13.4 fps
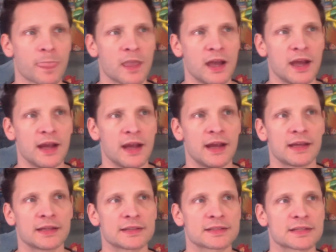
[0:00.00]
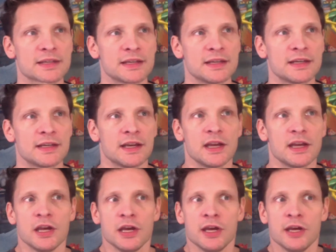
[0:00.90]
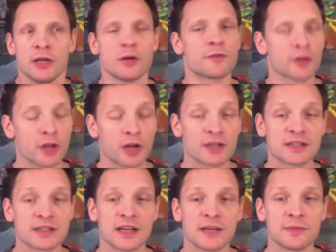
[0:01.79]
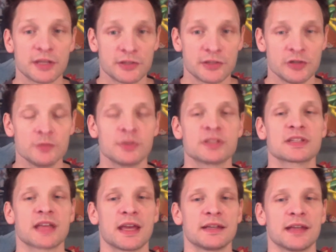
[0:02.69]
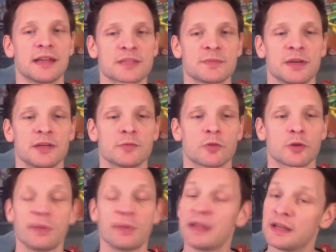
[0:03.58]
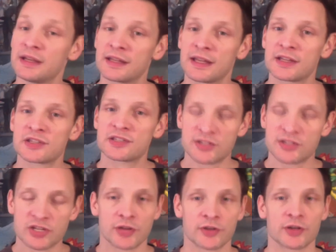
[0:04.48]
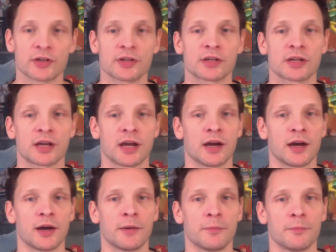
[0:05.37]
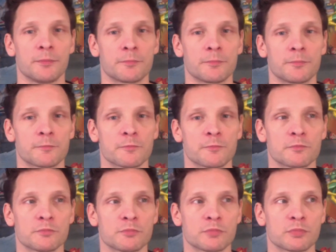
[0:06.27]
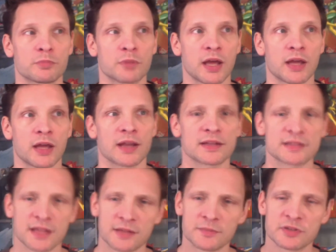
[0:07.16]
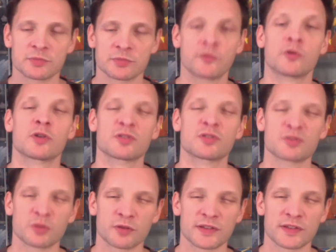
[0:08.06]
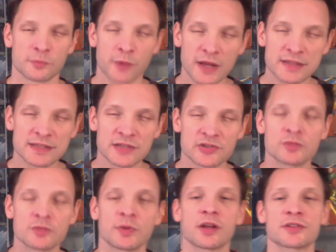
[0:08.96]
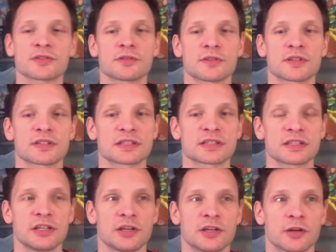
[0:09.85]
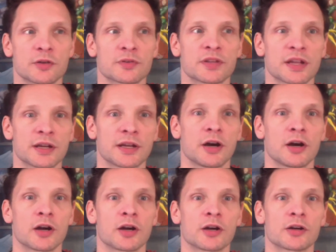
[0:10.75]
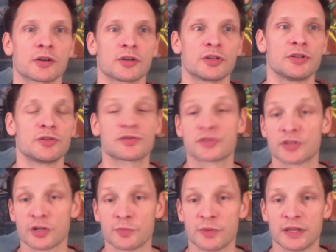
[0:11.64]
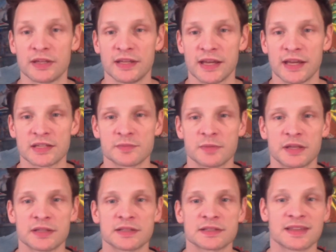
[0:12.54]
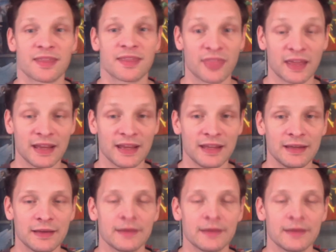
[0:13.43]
And for a long time the Inhumans and X-Men were pitted against each other. And as I mentioned before, sort of as a rights issue, but also as, they are usurping the X-Men's thing.